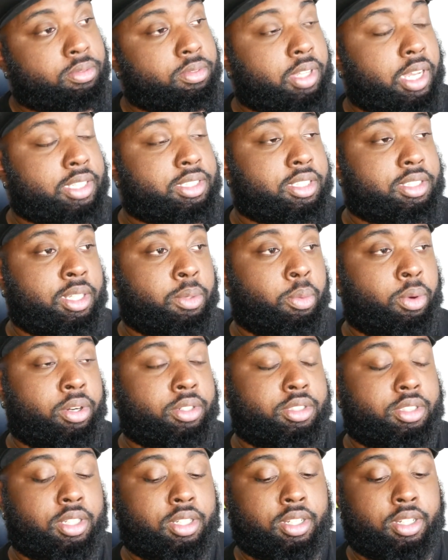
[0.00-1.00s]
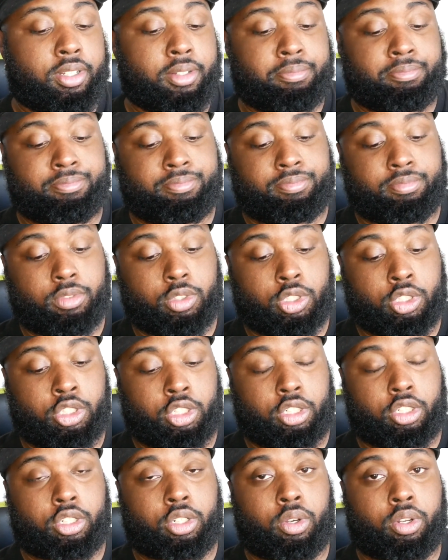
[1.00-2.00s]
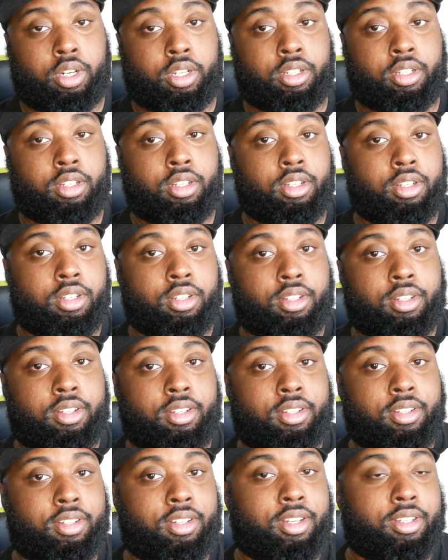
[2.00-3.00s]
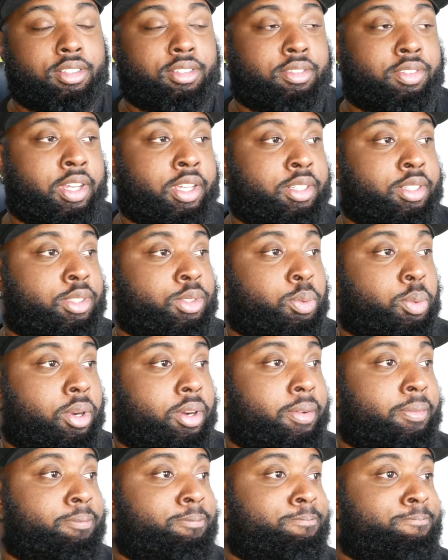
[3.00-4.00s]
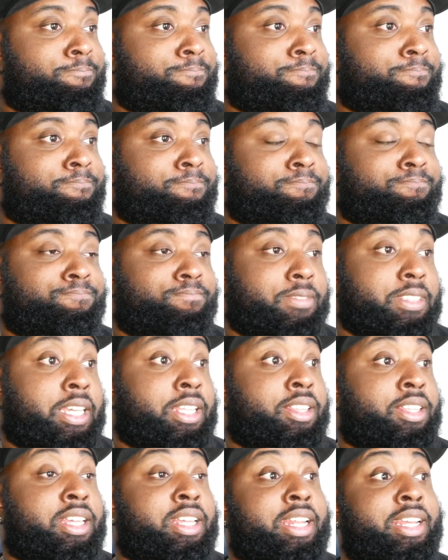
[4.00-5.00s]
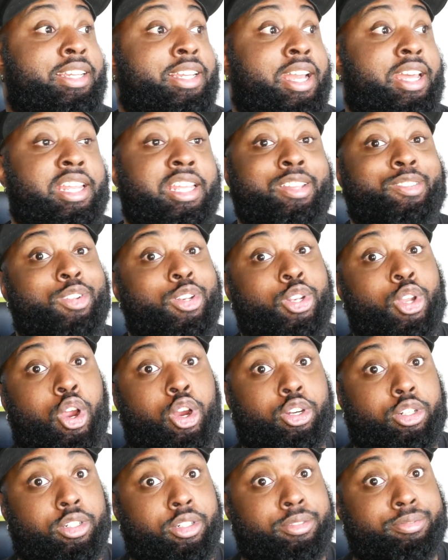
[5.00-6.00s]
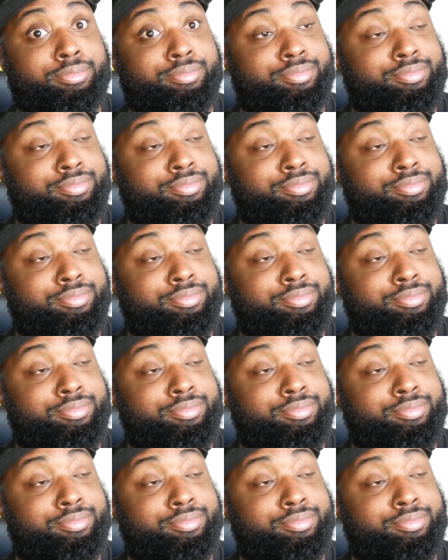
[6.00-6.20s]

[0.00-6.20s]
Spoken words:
I said they weren't sugarcoating how the Vikings were. And then it got even darker.